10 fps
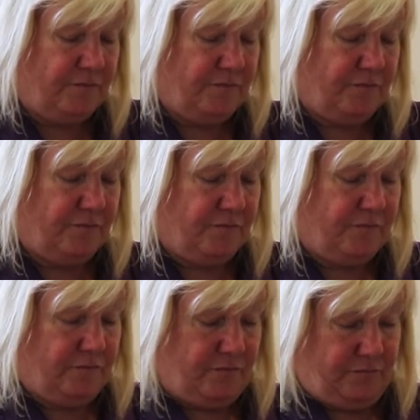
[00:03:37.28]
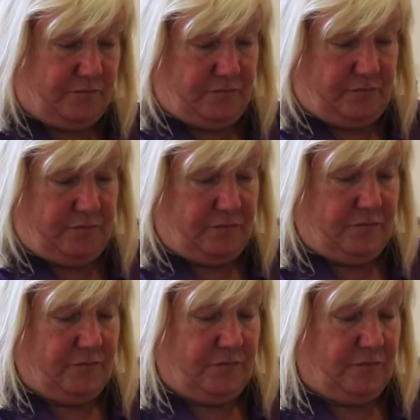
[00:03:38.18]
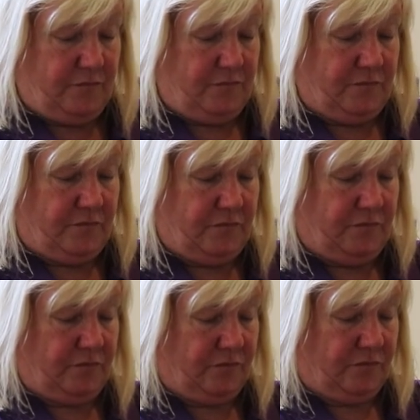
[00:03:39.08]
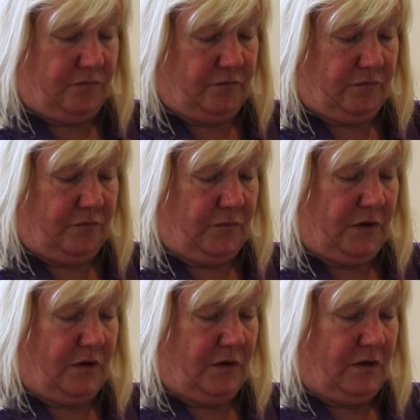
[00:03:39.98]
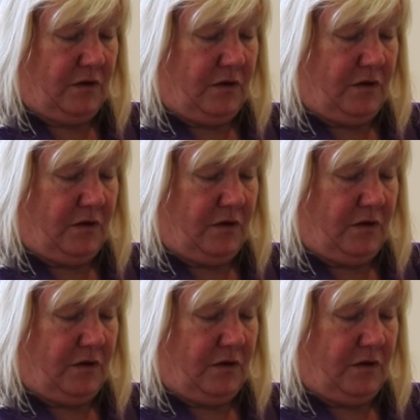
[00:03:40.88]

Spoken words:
(silence)